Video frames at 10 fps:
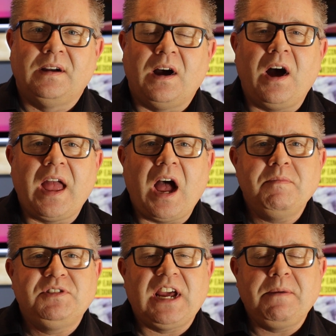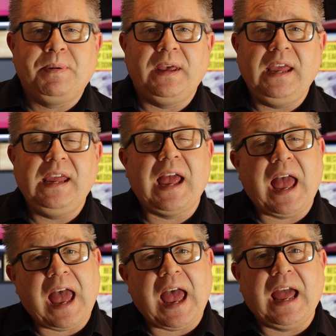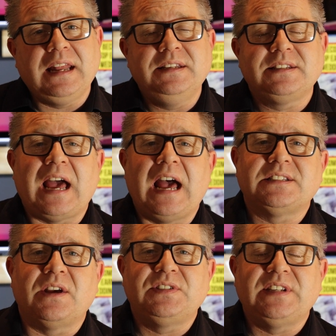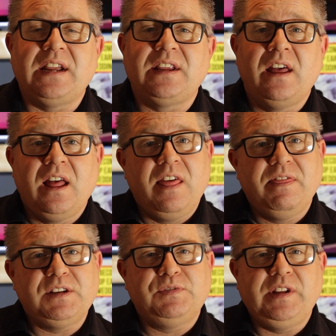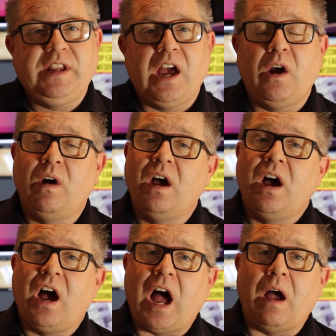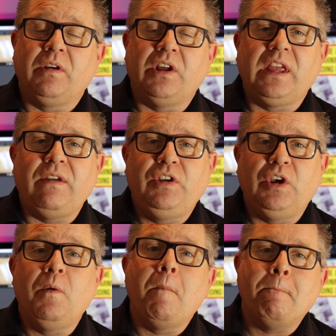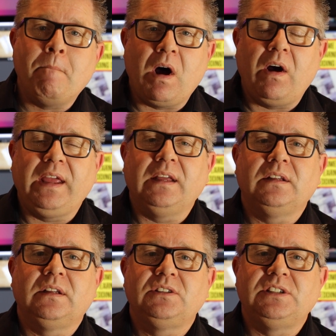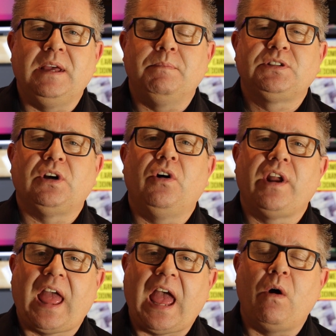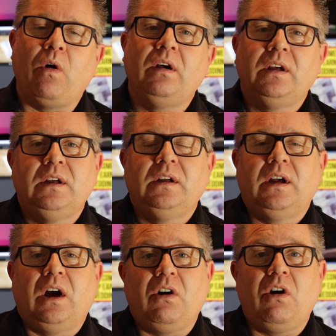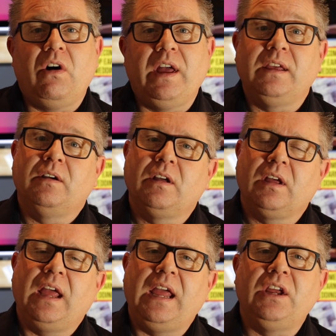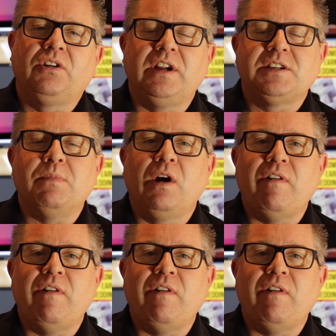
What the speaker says: Hi, I'm JP, and as I've said, this video, I'm going to give you my tips on how I increase my